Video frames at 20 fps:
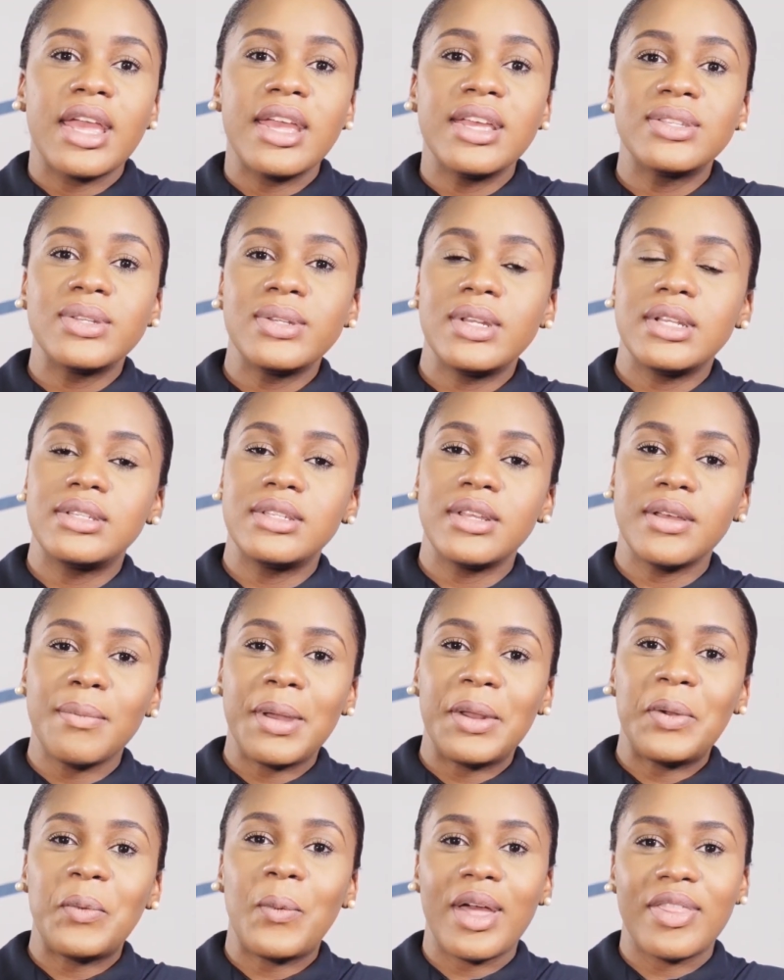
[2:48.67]
is to
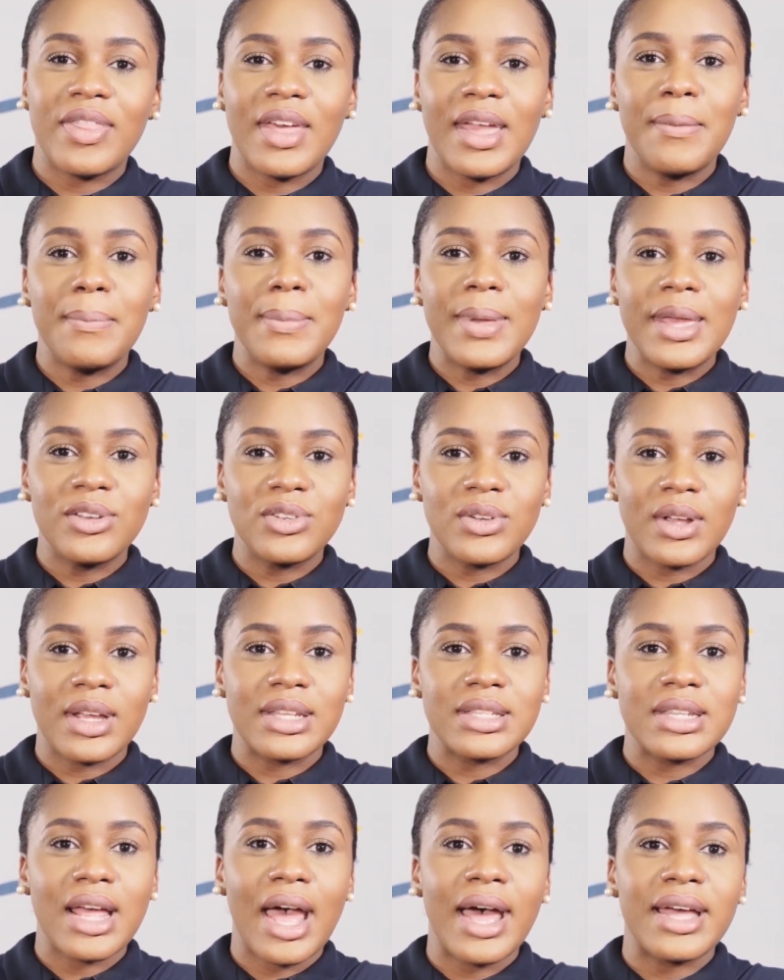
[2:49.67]
determine whether a
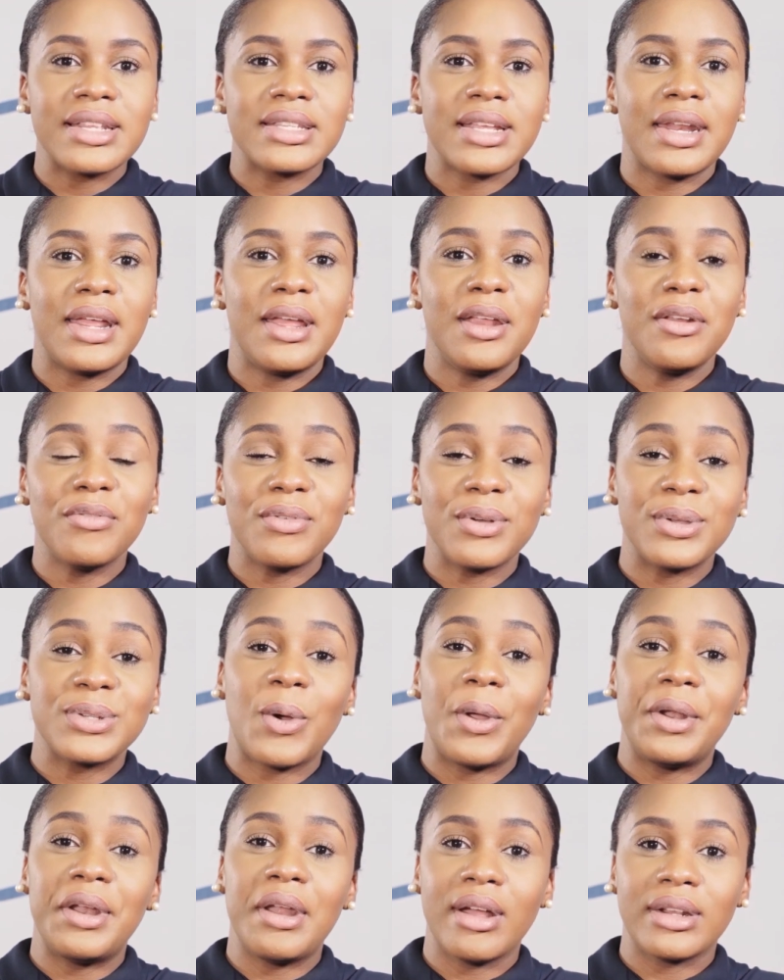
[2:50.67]
matrix has an inverse
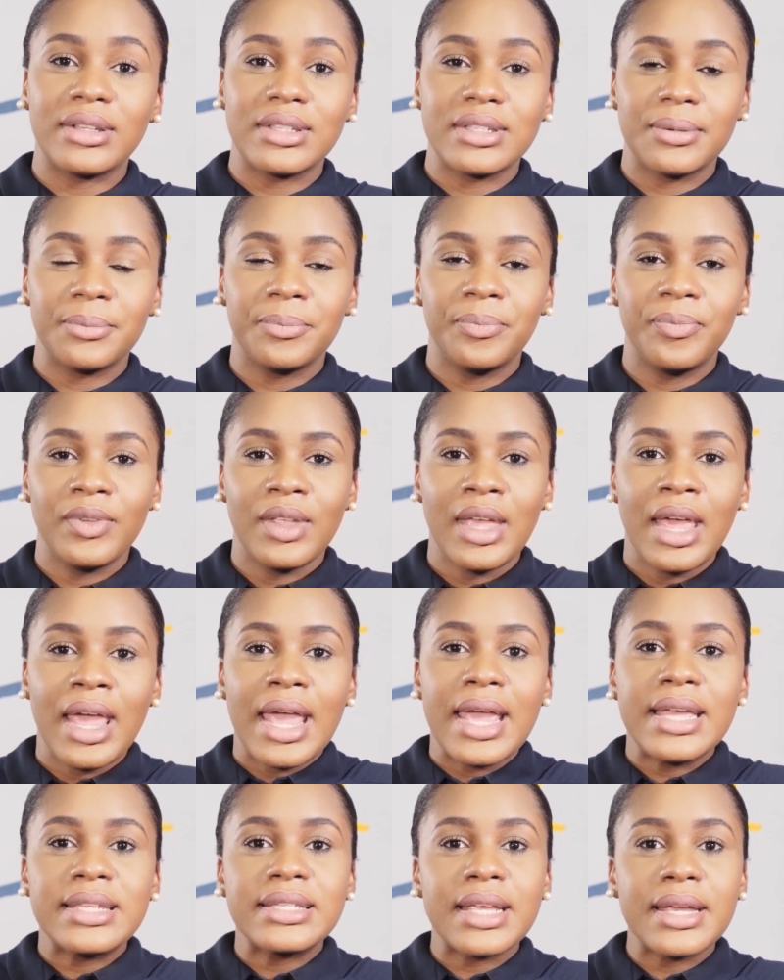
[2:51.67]
or not.
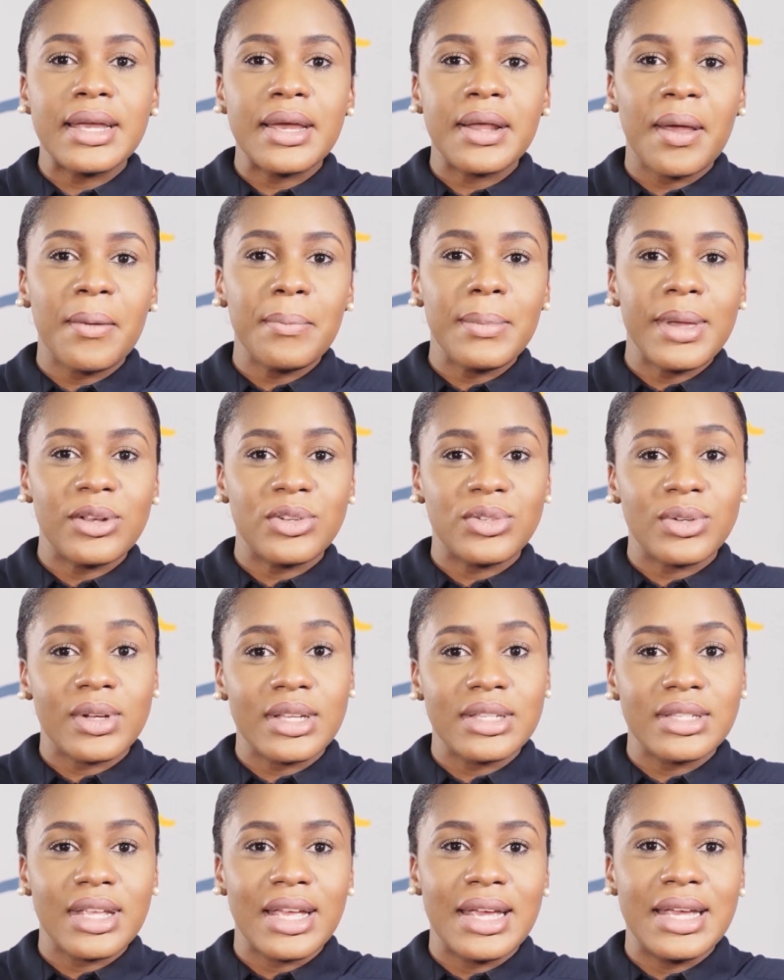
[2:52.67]
A singular
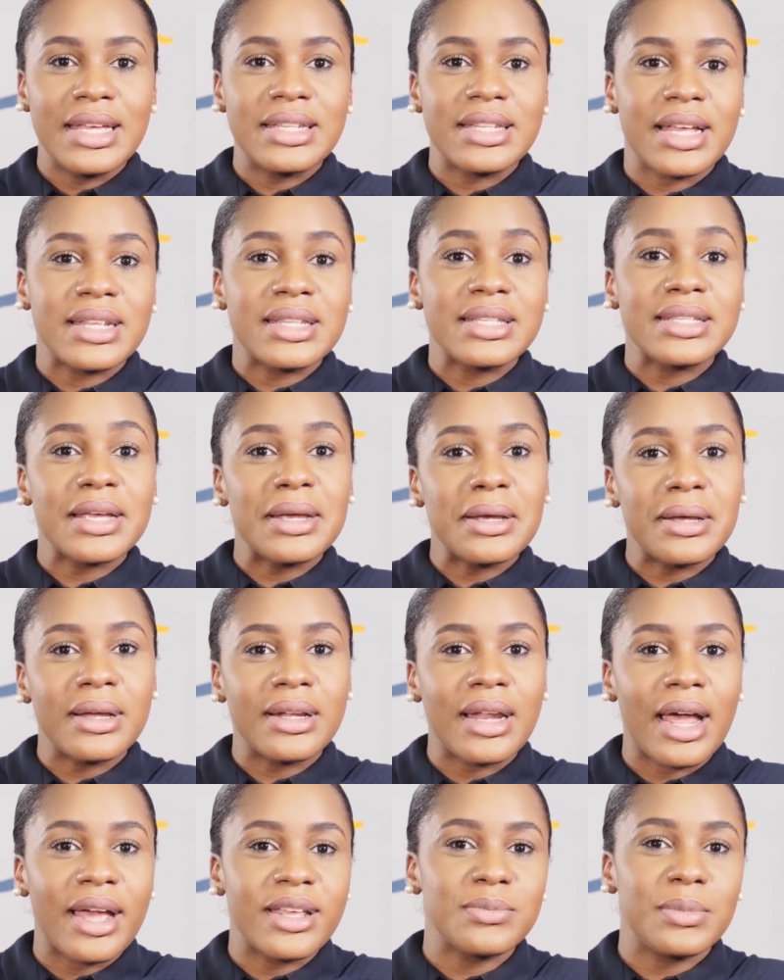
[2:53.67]
matrix is as
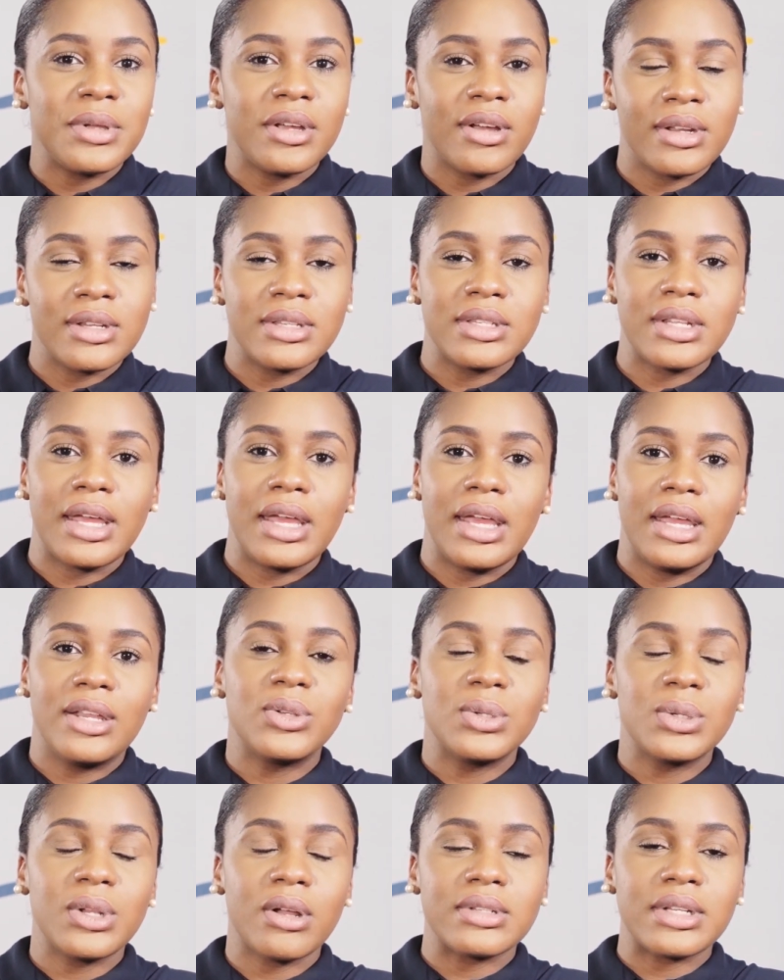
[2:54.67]
single as Beyonce in
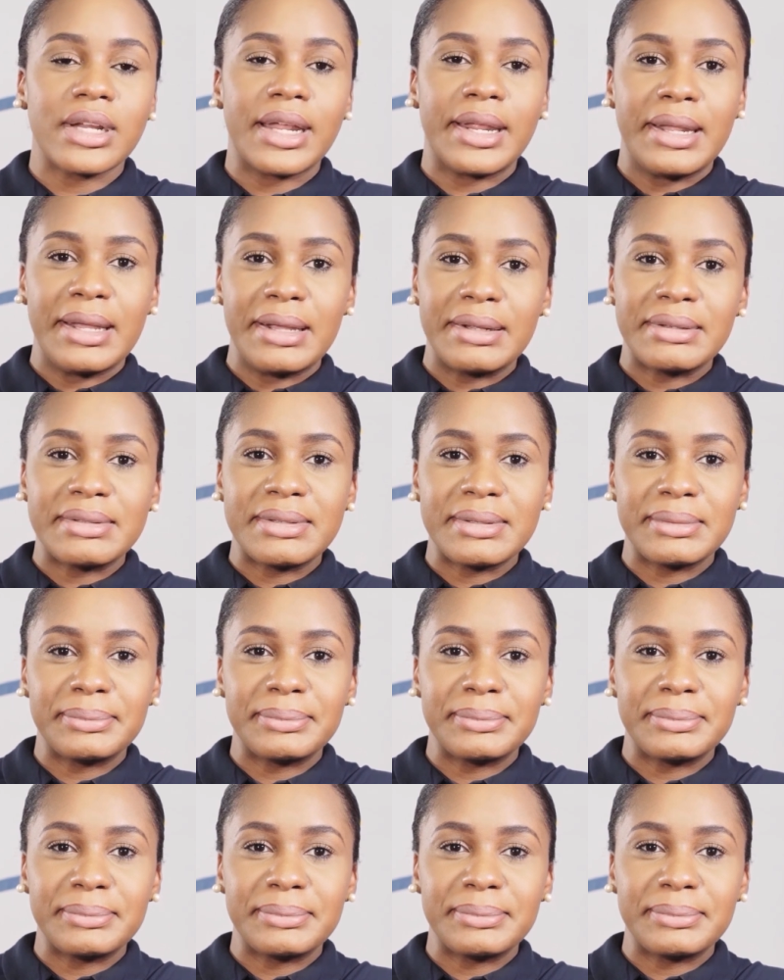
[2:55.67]
2008.